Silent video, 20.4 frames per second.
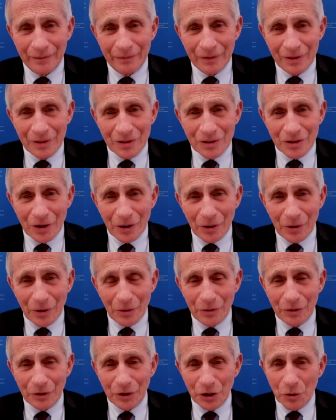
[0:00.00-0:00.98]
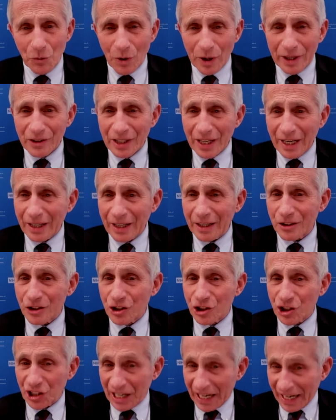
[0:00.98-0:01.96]
So, do you want to take a
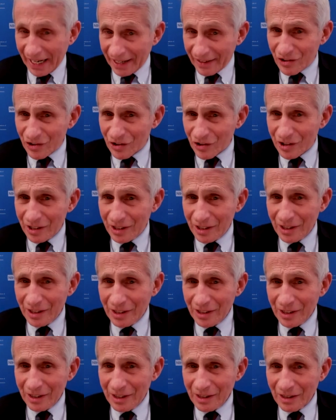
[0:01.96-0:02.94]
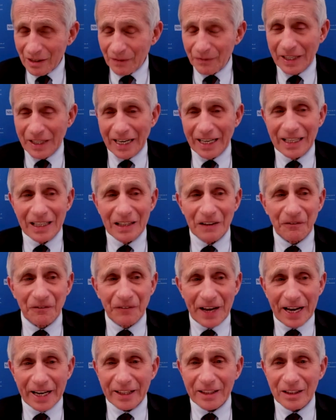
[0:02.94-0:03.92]
chance of getting
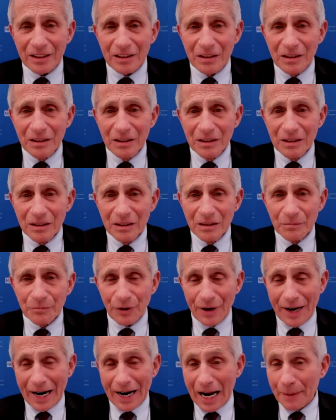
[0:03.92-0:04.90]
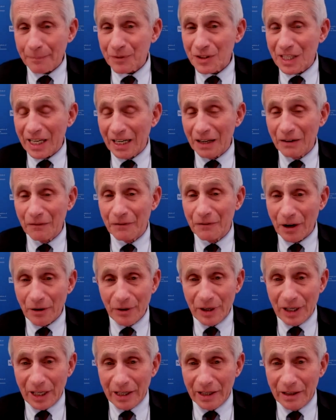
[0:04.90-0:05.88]
infected, perhaps getting
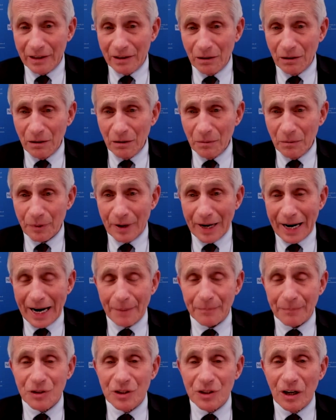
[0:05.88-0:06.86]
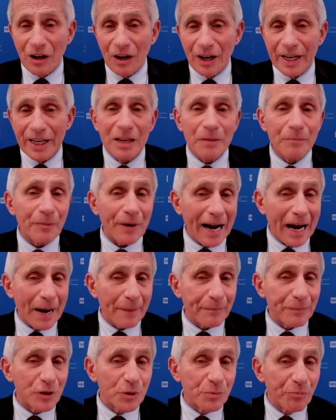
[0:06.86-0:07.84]
very ill, perhaps dying,
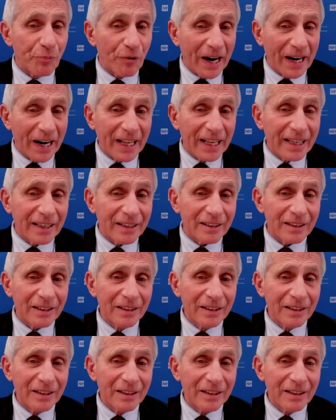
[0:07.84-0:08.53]
perhaps spreading it